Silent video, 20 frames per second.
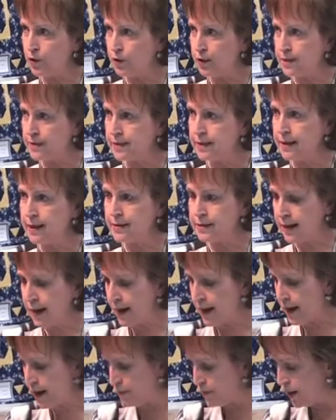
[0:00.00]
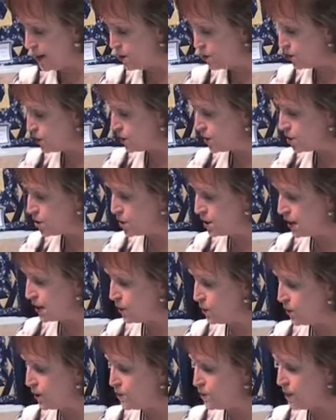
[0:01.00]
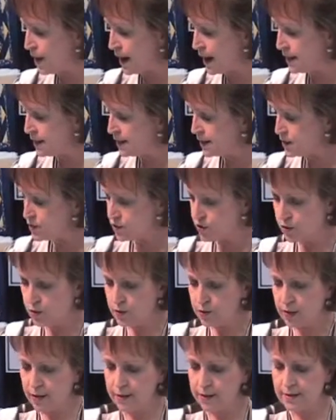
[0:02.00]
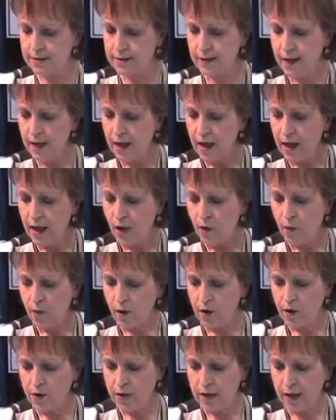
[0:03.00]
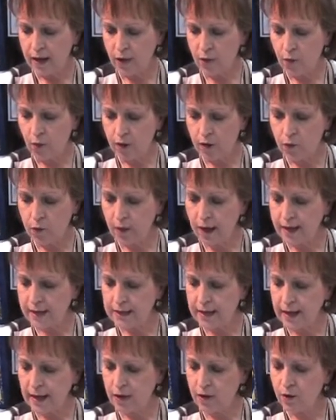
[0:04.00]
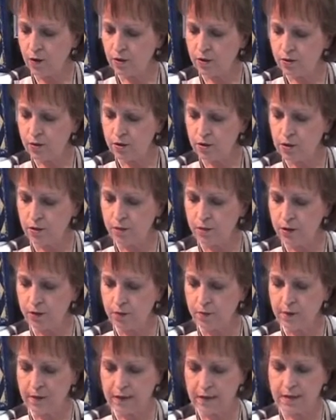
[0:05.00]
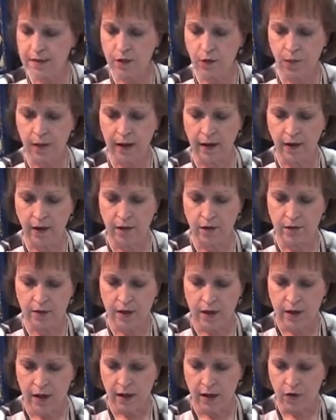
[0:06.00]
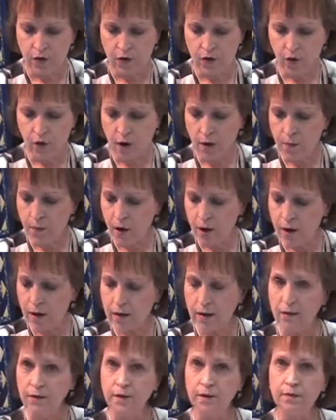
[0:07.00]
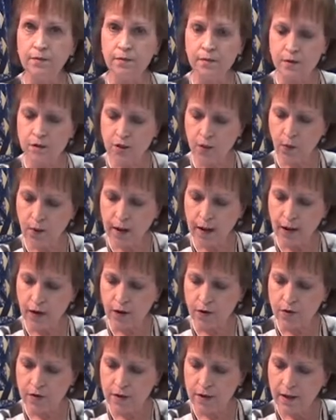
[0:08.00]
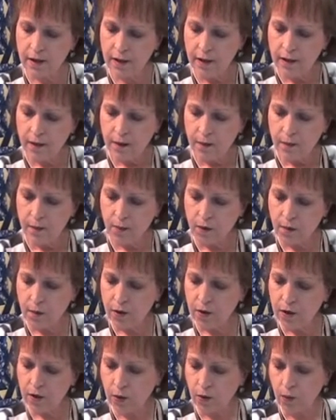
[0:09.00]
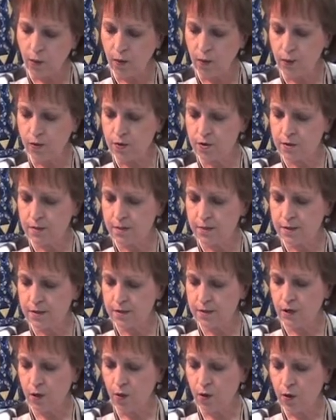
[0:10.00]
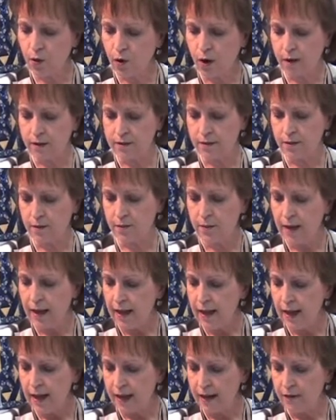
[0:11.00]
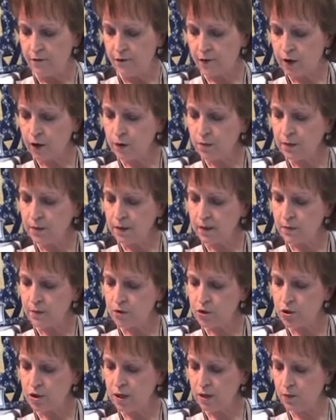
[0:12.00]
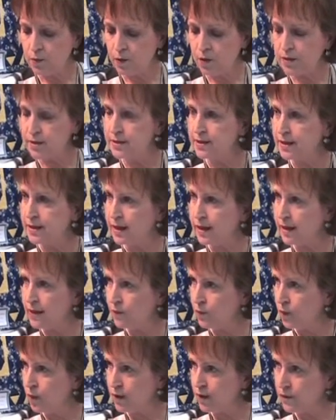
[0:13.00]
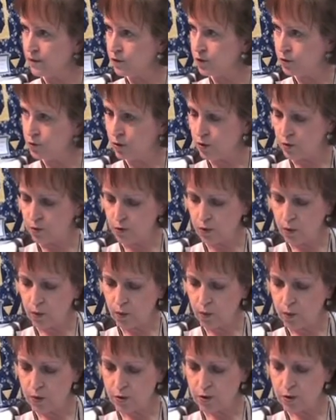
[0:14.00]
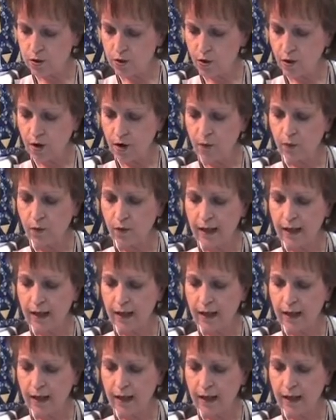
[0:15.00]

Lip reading: units at a time, and traditionally we've made these units where you take 1 rectangle, 2 little bitty squares, you draw a mark on the squares, put them on the corners, sew across them, and invariably the machine wants to eat one of your little corners, or it